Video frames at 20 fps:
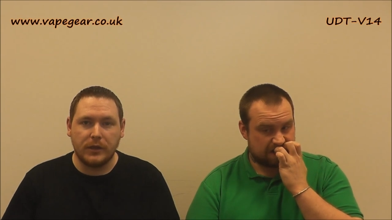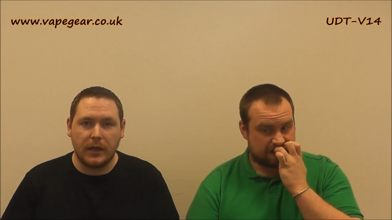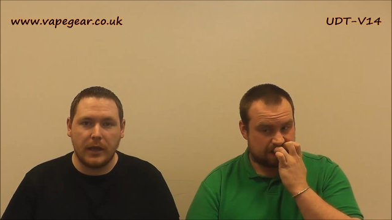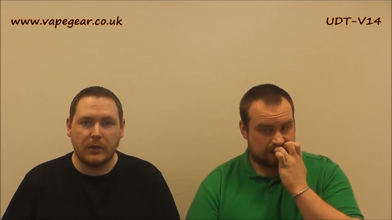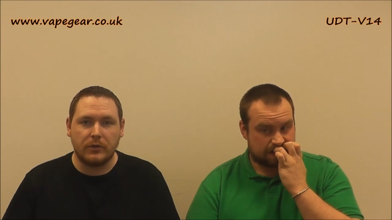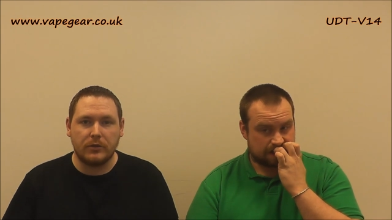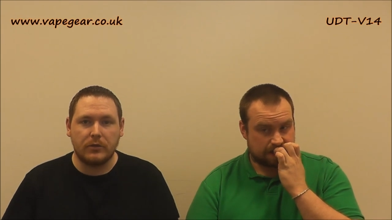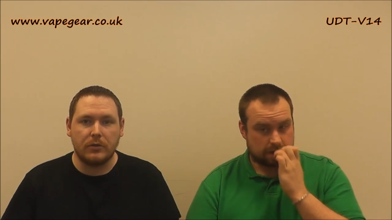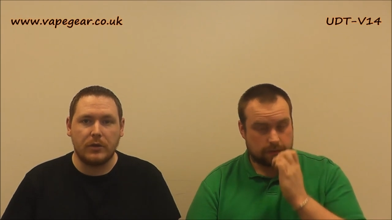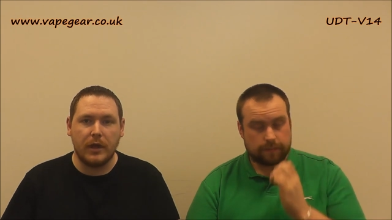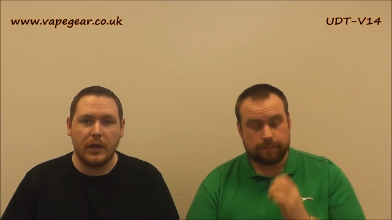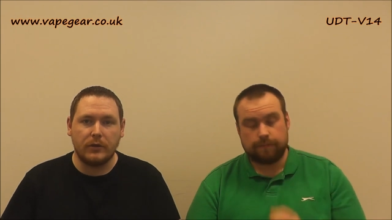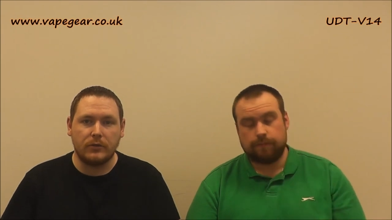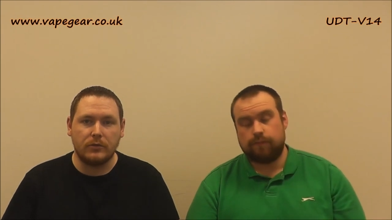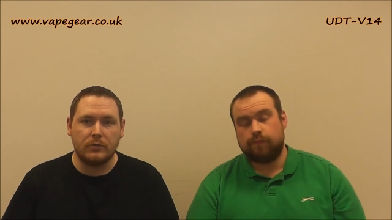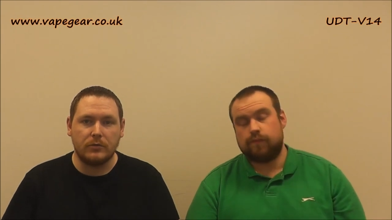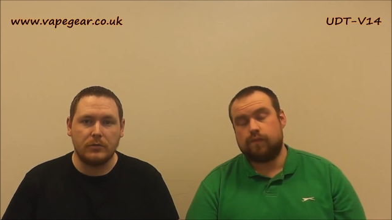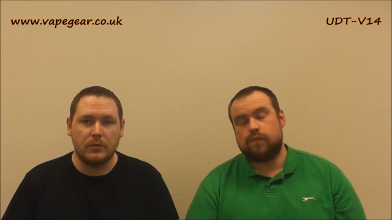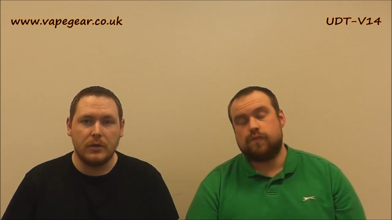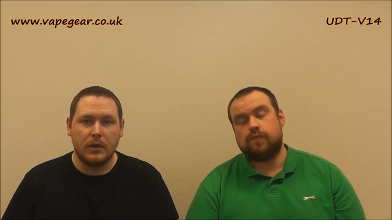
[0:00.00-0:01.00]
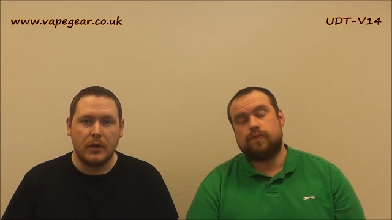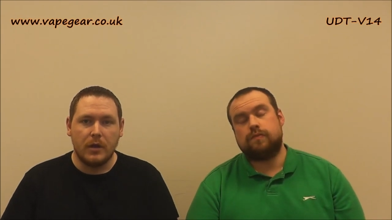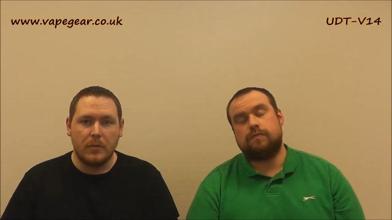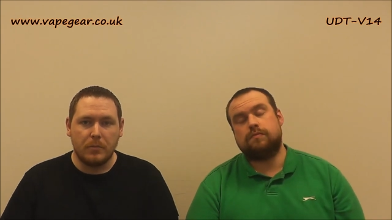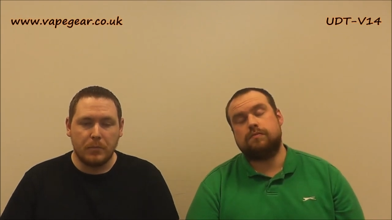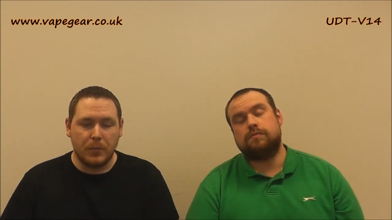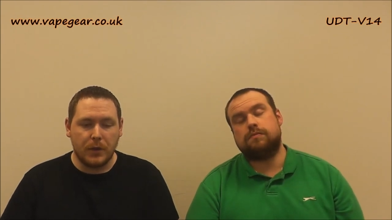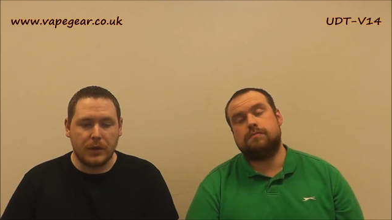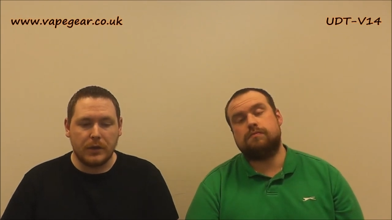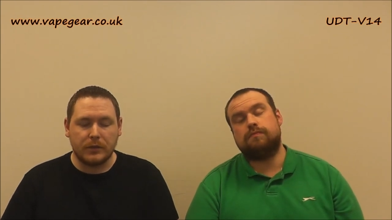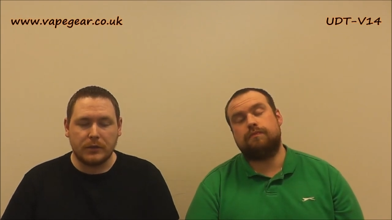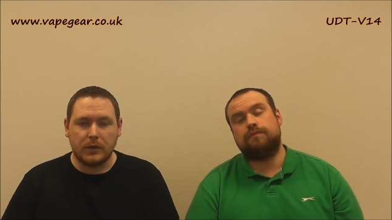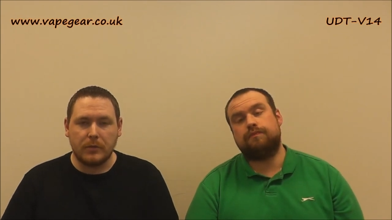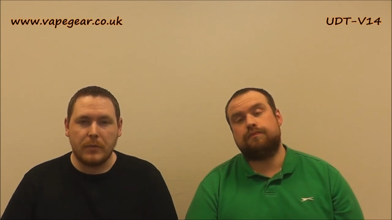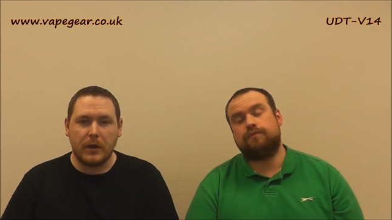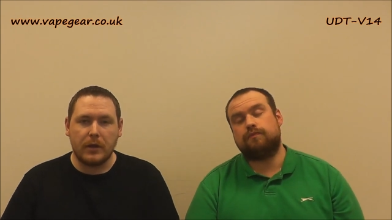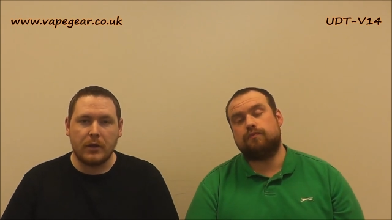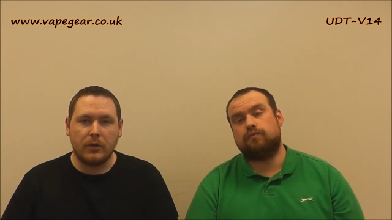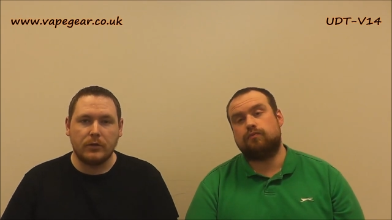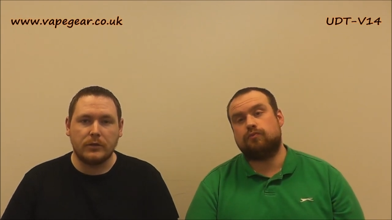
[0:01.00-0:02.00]
Speaker 1: to get to the actual bit that's
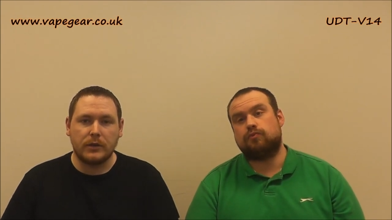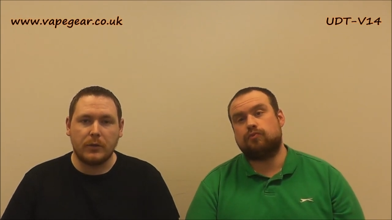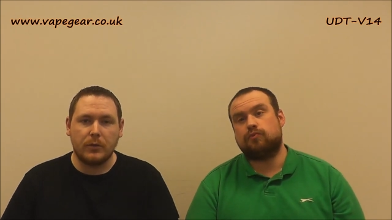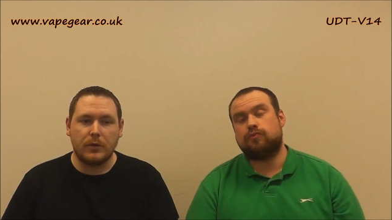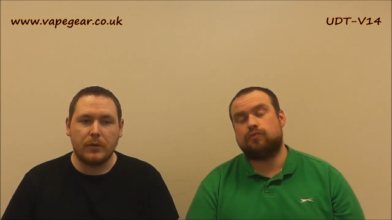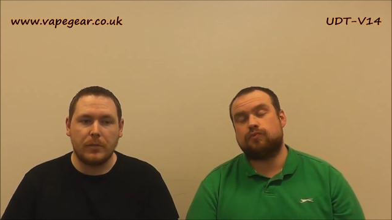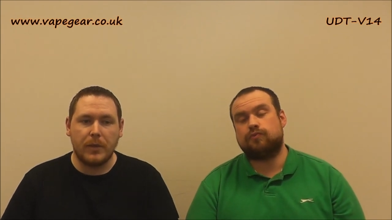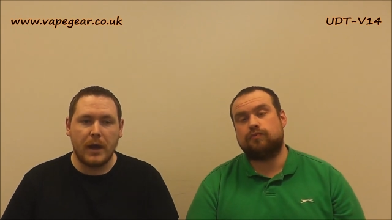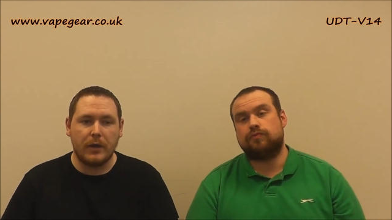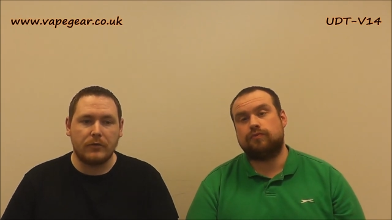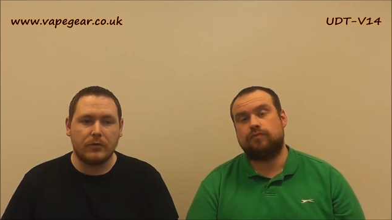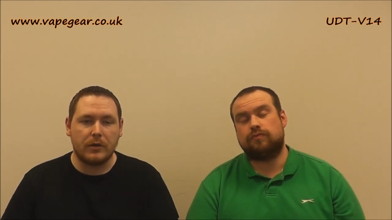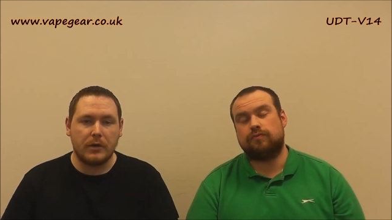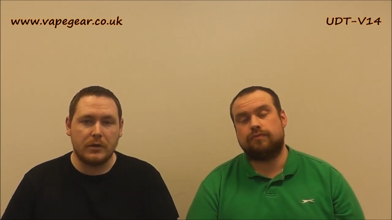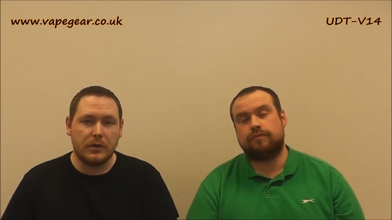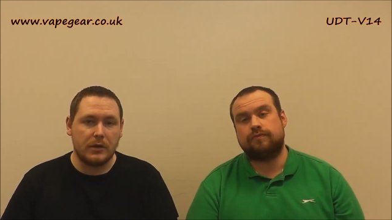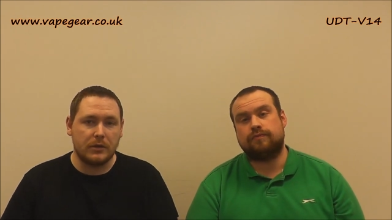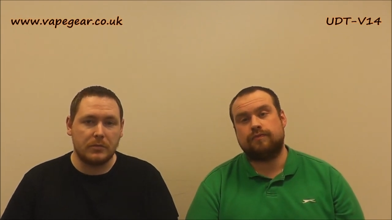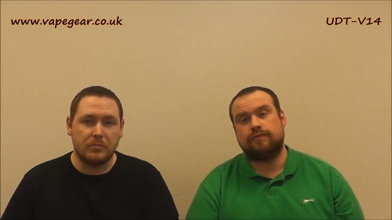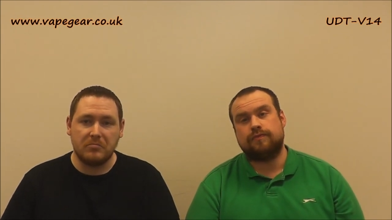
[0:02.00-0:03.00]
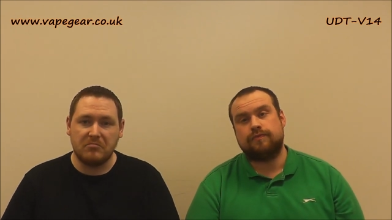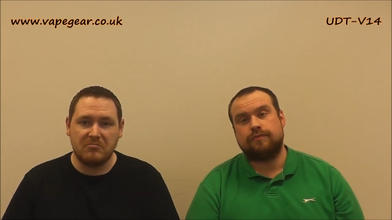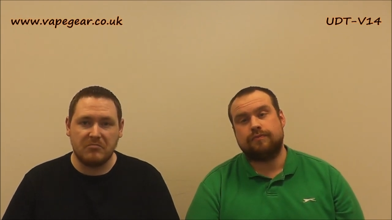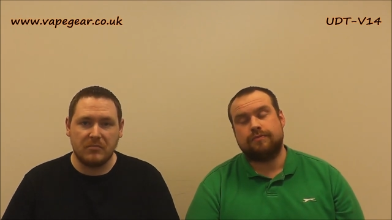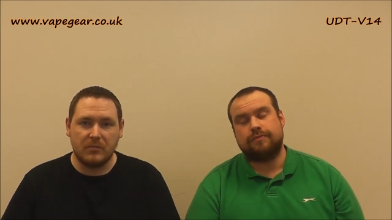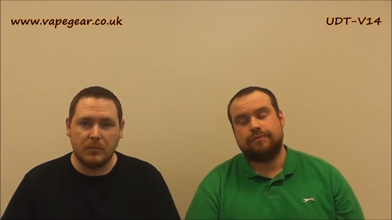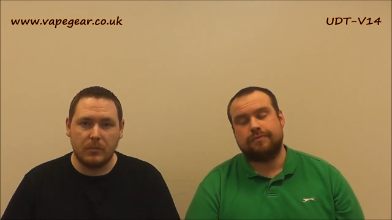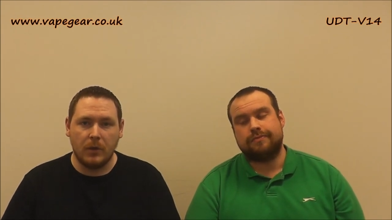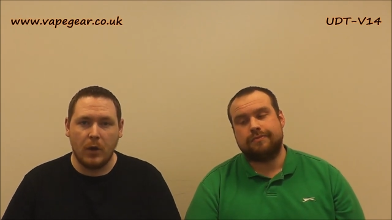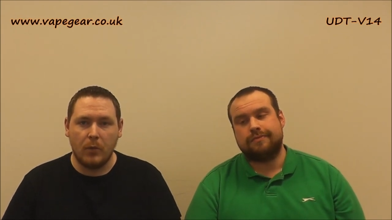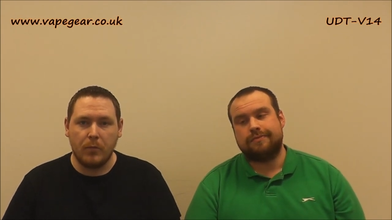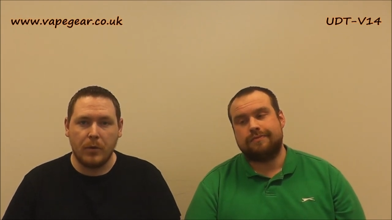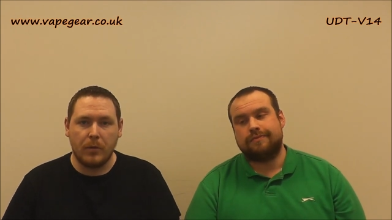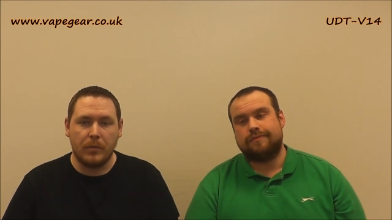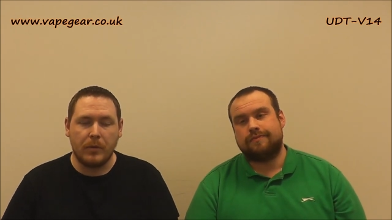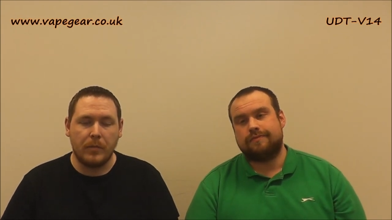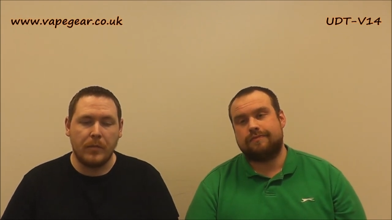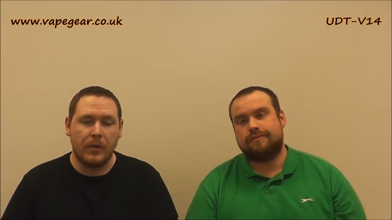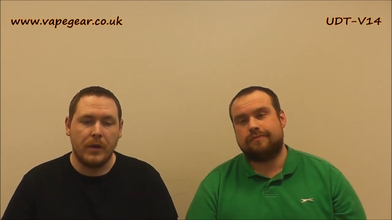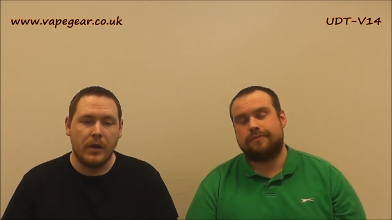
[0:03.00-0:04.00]
going to make contact with the battery. This, no
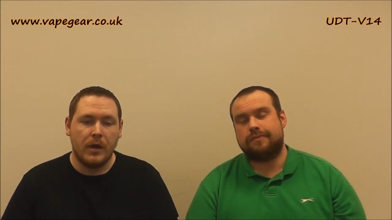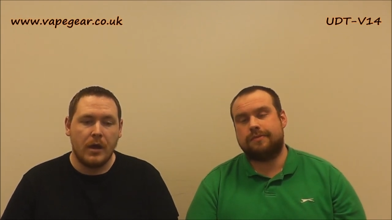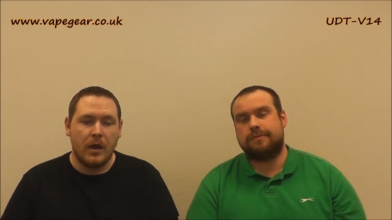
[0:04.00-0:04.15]
problem.